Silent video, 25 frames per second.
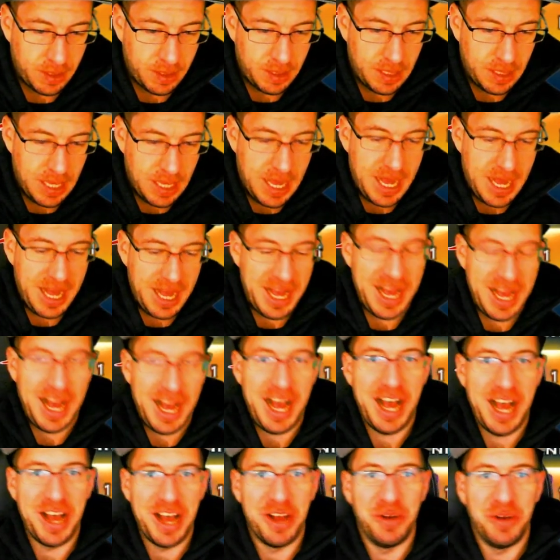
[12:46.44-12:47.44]

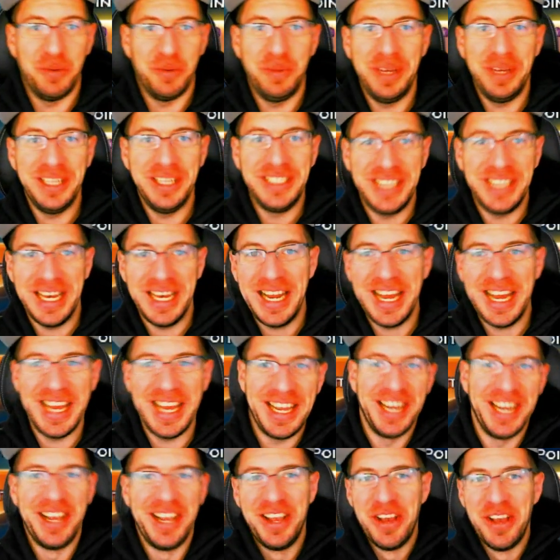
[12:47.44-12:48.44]
Aha! We did
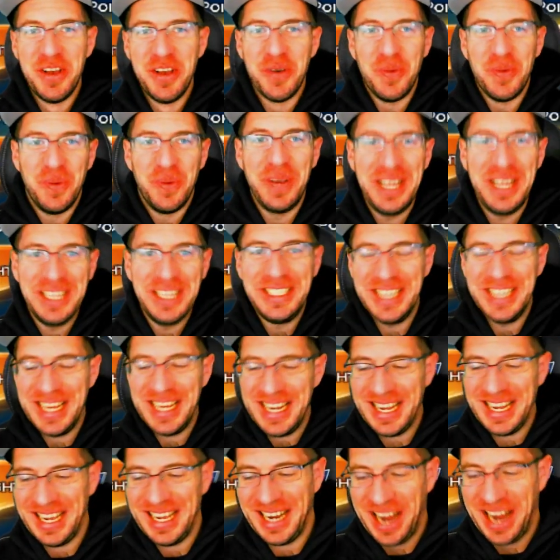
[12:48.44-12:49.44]
it! We
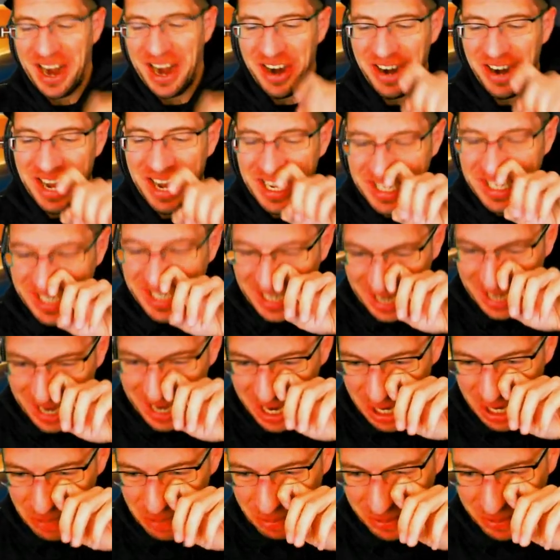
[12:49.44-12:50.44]
did it!
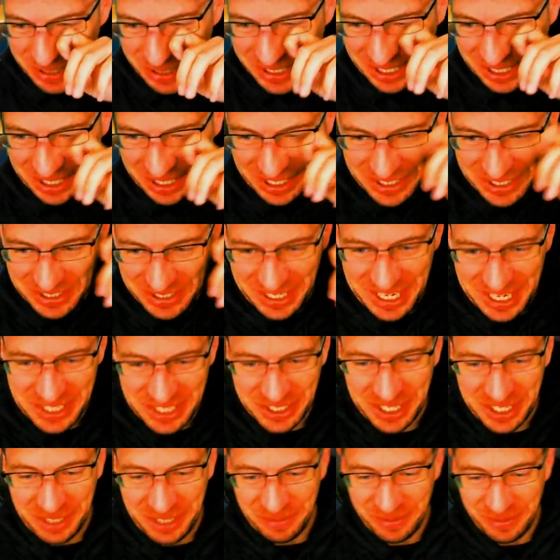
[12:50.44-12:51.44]
Alright, boys and girls, you guys
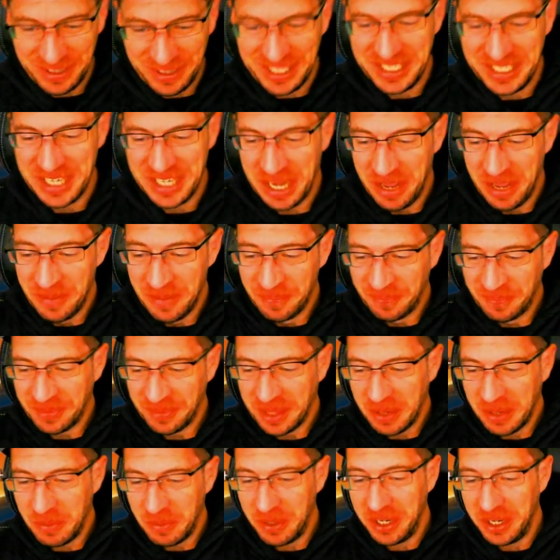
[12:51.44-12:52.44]
ready for this?
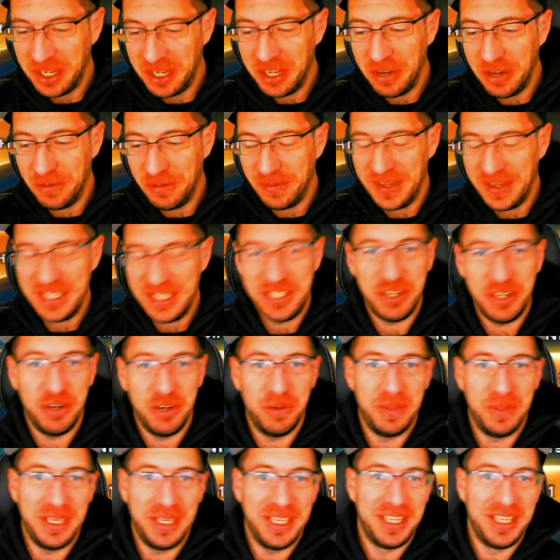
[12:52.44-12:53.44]
We're gonna go fight
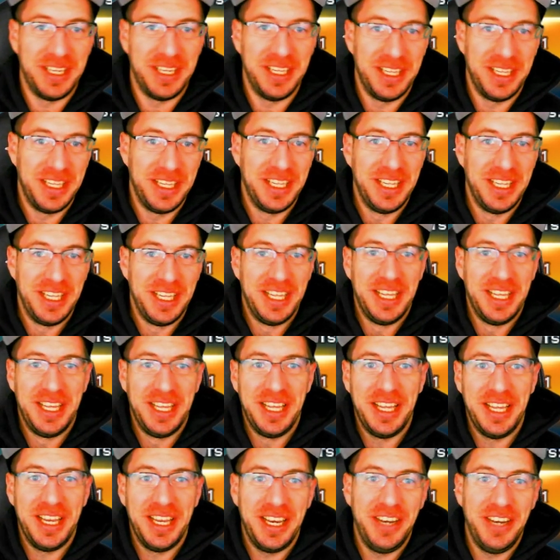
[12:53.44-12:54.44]
Toby.
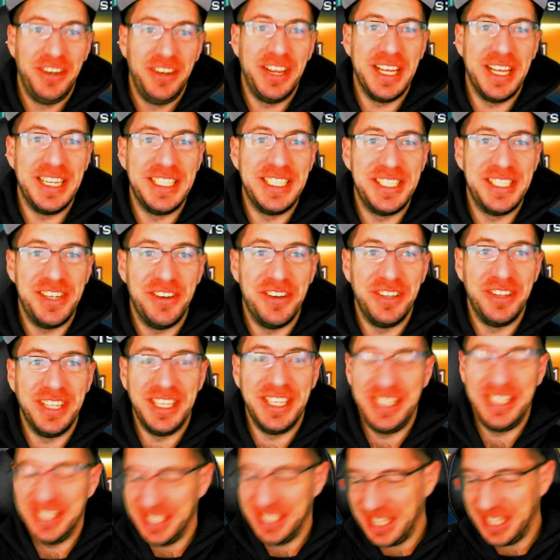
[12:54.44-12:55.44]
You guys know
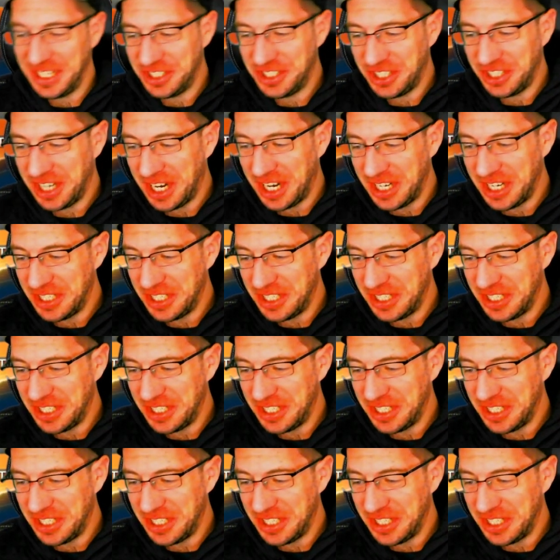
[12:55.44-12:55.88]
the legendary